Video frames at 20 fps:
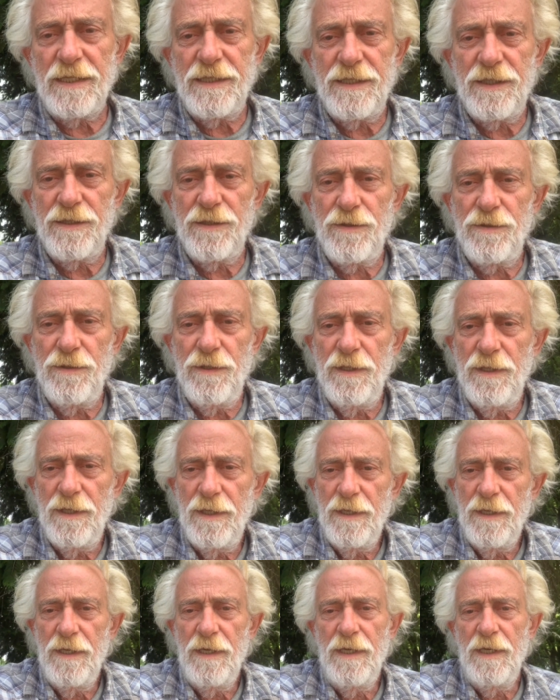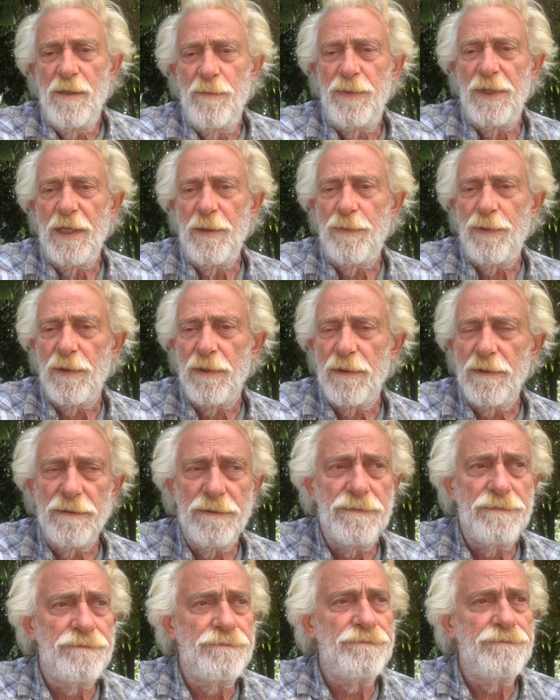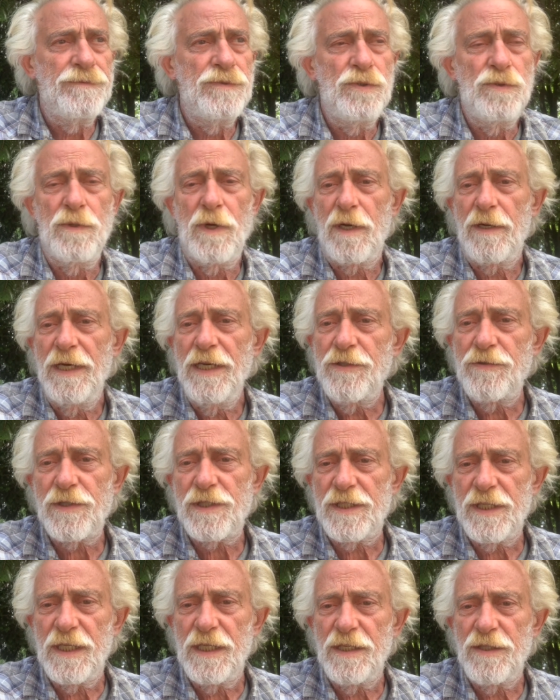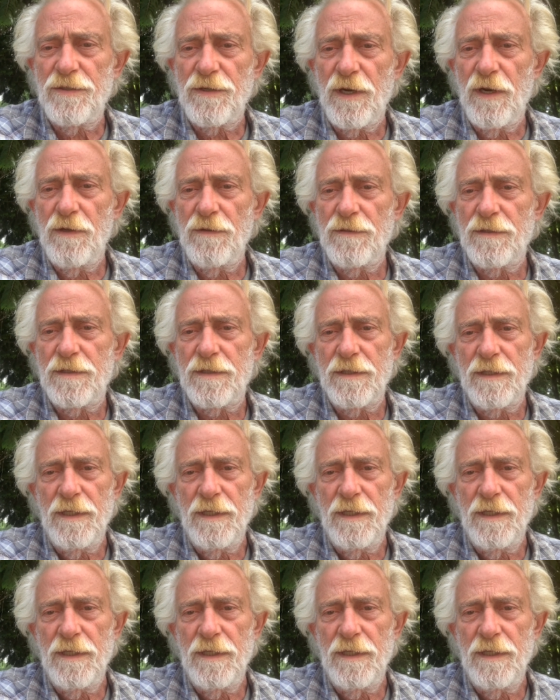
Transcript: to people who are interested in drones